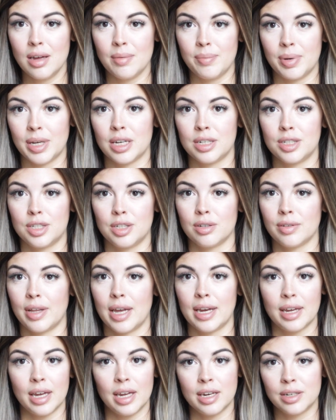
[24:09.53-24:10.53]
because you're
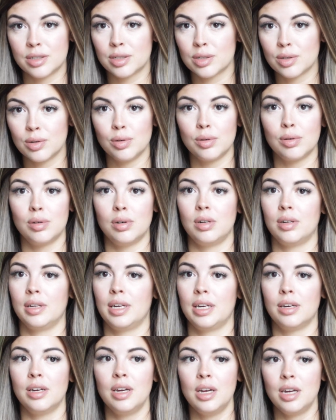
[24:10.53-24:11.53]
like in school
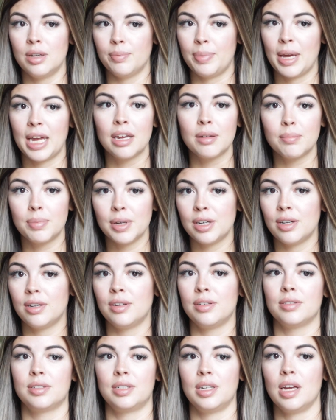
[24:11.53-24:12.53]
and paying
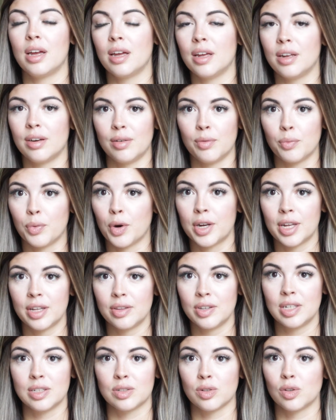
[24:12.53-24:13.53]
bills and working
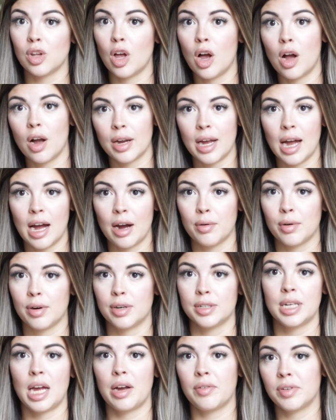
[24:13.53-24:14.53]
these long
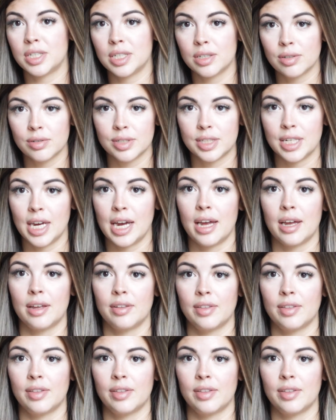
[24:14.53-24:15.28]
hours every single day.